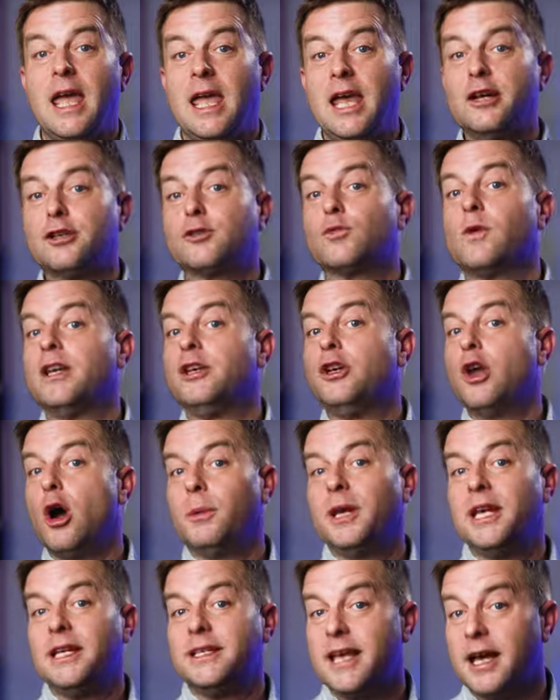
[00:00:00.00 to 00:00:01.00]
Here's what
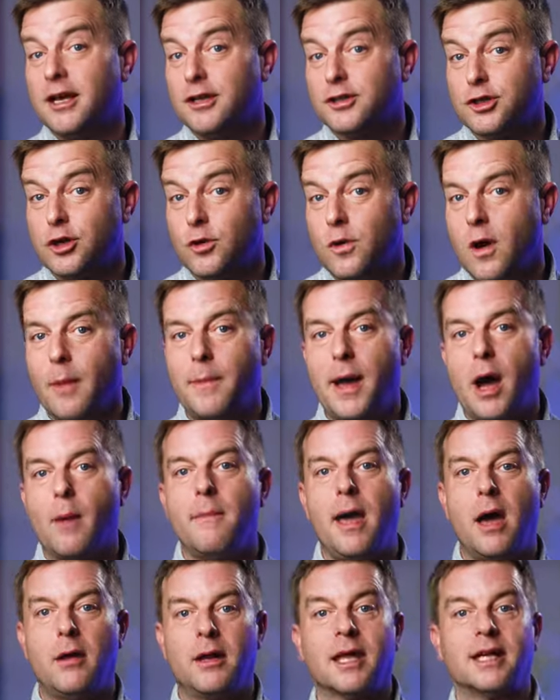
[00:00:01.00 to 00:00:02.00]
nobody tells you
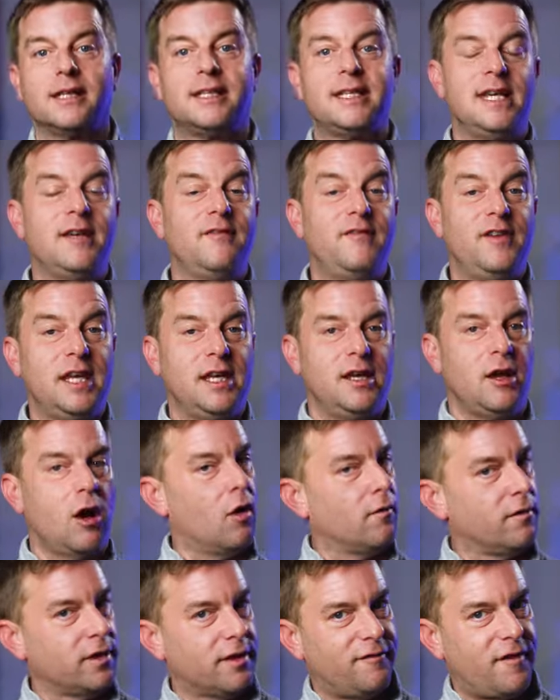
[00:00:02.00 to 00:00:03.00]
about mounting a
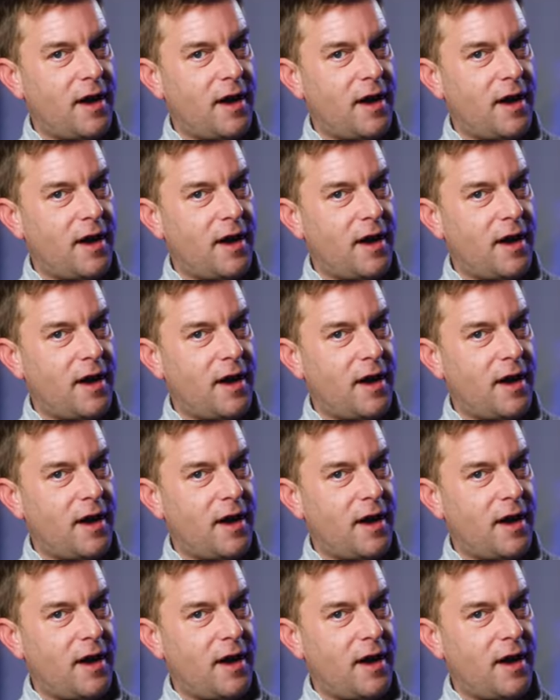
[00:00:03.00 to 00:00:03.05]
TV over the